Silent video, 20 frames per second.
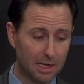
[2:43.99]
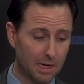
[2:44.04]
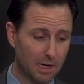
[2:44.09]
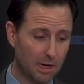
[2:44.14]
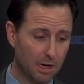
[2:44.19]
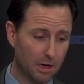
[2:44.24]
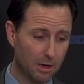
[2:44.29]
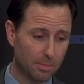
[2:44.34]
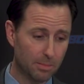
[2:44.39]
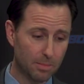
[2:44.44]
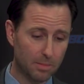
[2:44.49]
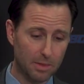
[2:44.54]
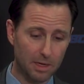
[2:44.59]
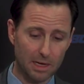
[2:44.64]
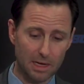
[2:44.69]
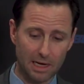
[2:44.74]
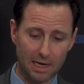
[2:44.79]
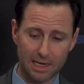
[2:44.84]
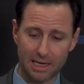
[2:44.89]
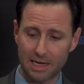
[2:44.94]

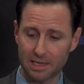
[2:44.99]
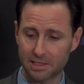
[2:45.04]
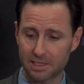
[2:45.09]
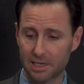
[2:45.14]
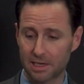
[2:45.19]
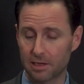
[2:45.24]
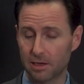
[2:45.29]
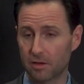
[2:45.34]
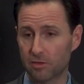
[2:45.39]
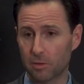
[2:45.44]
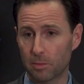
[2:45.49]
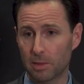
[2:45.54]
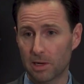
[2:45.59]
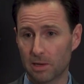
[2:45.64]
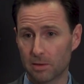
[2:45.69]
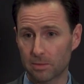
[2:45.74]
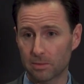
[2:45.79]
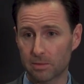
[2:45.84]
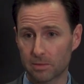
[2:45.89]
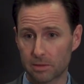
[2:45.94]
I can't say enough
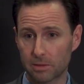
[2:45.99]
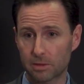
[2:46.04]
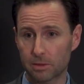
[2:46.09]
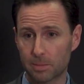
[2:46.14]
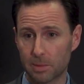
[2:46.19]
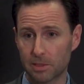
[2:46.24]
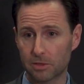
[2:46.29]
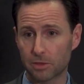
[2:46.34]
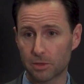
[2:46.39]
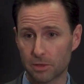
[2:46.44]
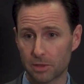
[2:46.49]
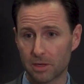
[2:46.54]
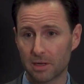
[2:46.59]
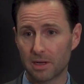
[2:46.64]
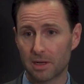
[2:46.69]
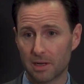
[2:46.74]
about Spencer,